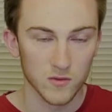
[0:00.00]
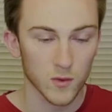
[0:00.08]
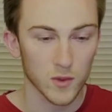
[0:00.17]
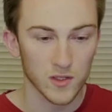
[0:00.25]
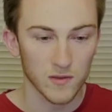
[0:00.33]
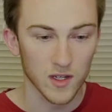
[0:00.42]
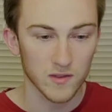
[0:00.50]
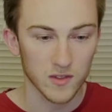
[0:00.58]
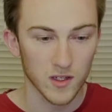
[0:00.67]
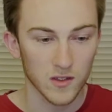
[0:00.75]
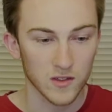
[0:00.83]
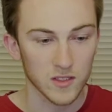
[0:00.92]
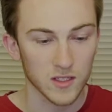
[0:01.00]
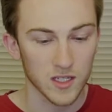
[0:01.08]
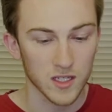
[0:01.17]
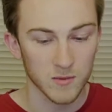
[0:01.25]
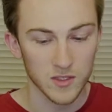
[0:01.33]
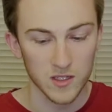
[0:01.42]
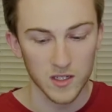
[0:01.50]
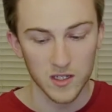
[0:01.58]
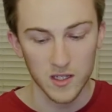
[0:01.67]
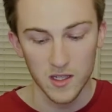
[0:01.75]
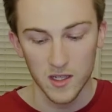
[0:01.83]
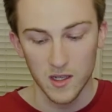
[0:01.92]
$45 on Amazon,
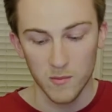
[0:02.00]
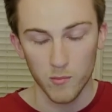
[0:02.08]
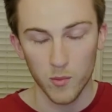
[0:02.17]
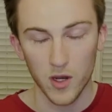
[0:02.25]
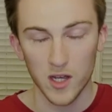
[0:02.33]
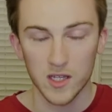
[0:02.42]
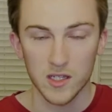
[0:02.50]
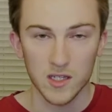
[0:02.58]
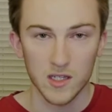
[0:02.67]
but